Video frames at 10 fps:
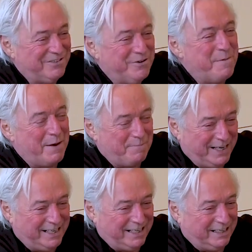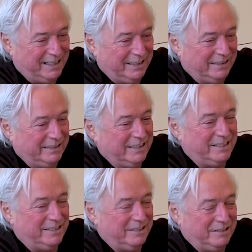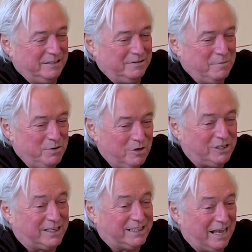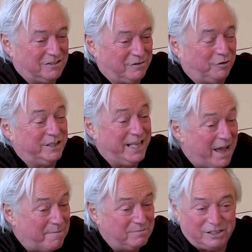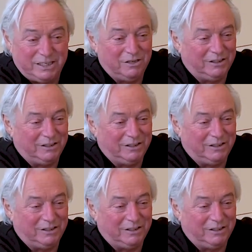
remember the music sounds for them still